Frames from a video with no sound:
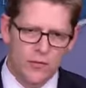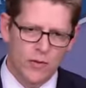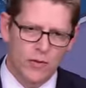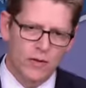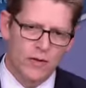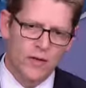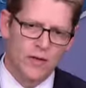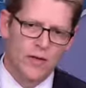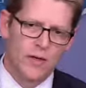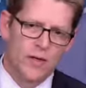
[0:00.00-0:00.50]

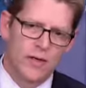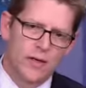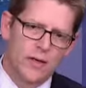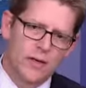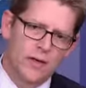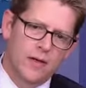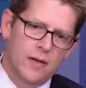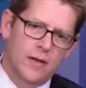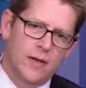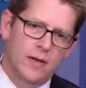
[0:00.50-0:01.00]
where
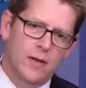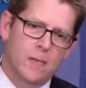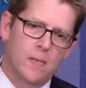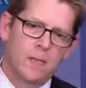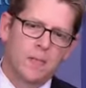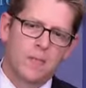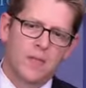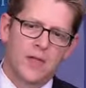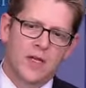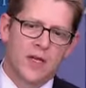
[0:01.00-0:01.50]

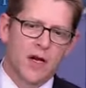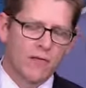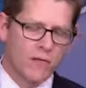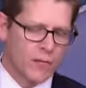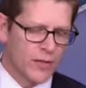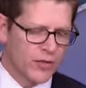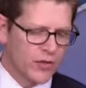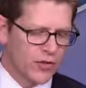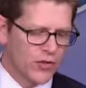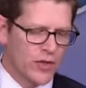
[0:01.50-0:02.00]
the
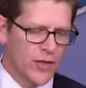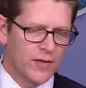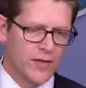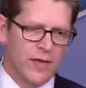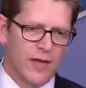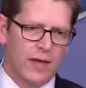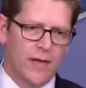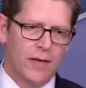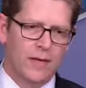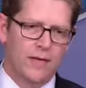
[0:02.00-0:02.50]
government is
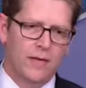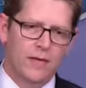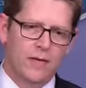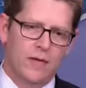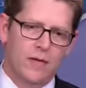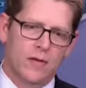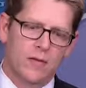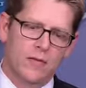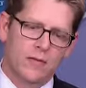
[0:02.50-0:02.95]
shut down,